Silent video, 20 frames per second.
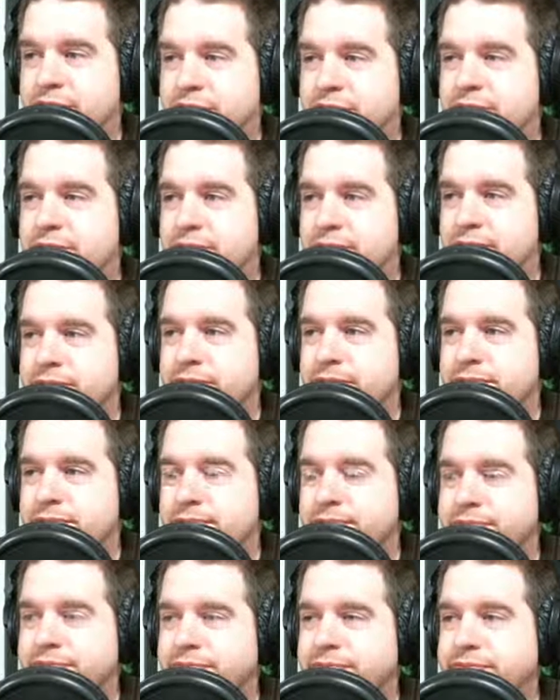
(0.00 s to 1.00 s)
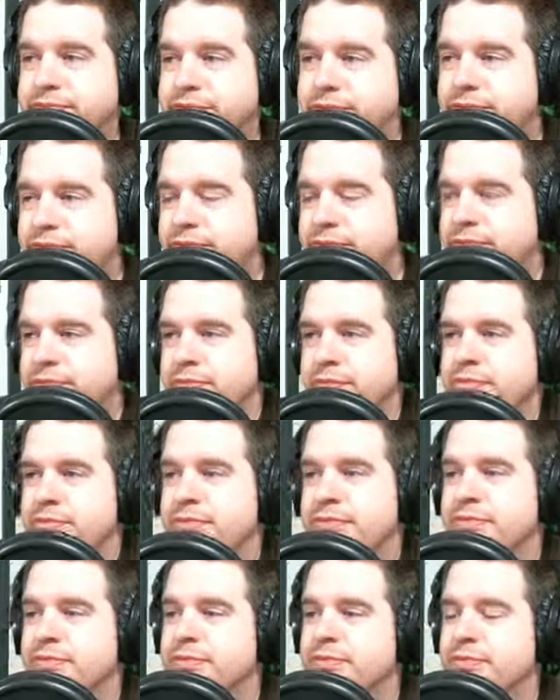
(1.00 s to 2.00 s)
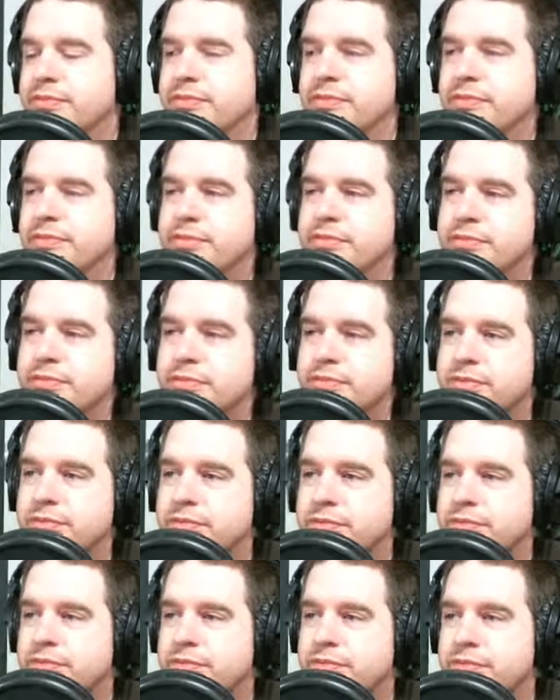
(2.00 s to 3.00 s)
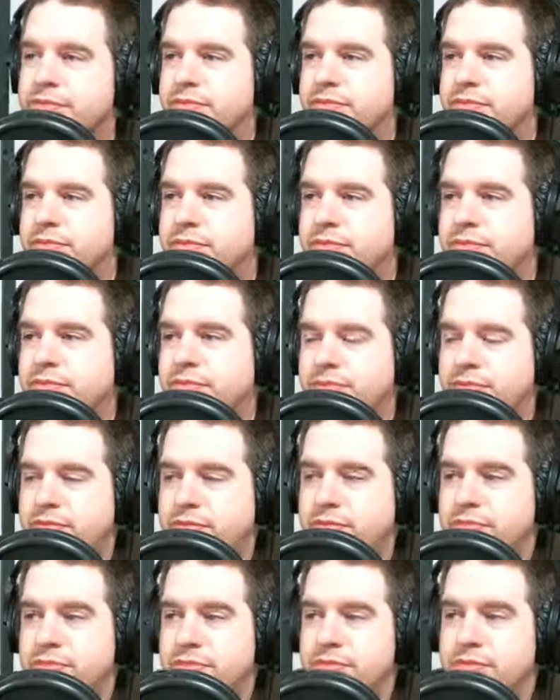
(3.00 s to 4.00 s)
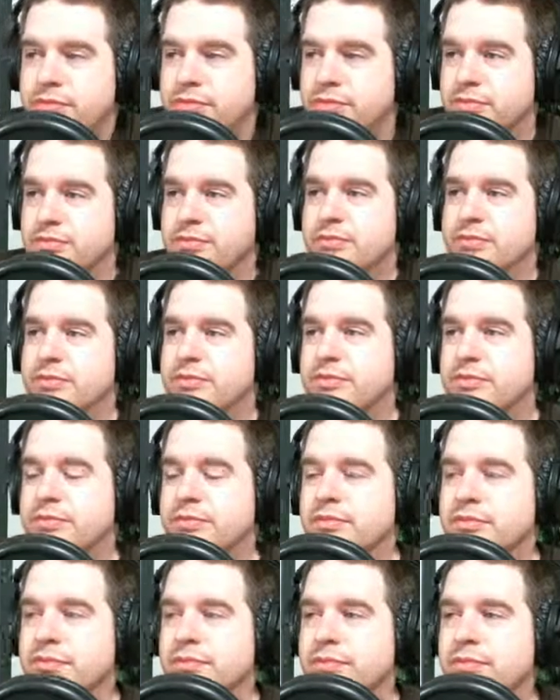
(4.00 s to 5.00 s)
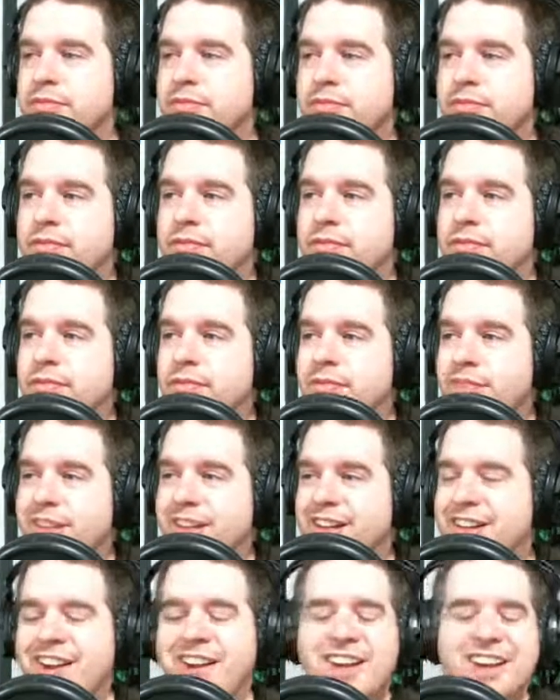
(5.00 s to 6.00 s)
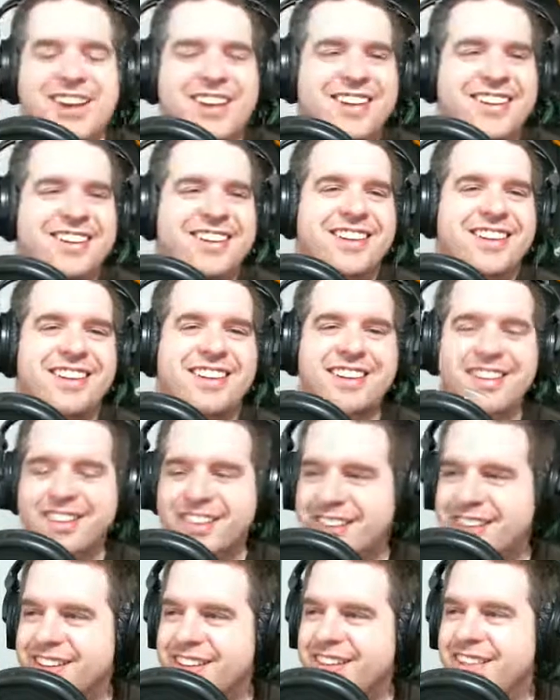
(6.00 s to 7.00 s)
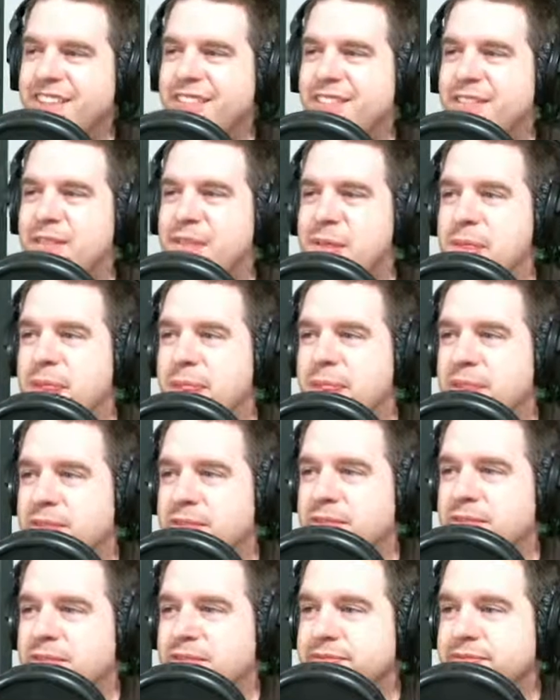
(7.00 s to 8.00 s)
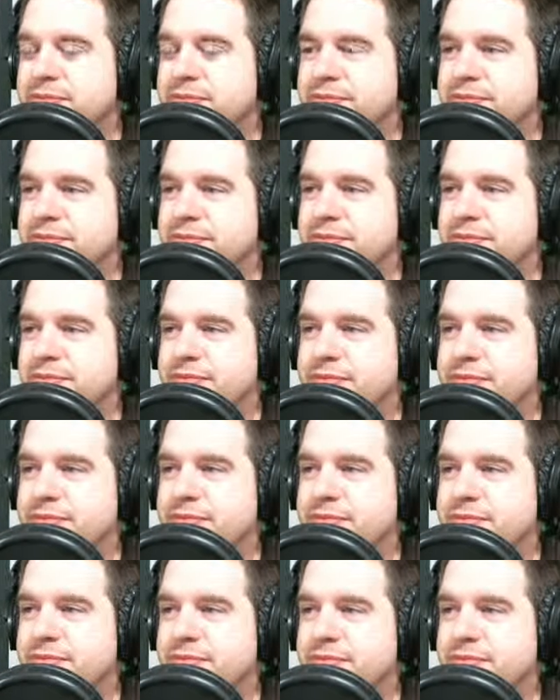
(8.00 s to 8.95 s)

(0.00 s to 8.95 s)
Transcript: Yeah, and the AI is great. The cop AI is fantastic, almost annoyingly so. Not necessarily cheating, but like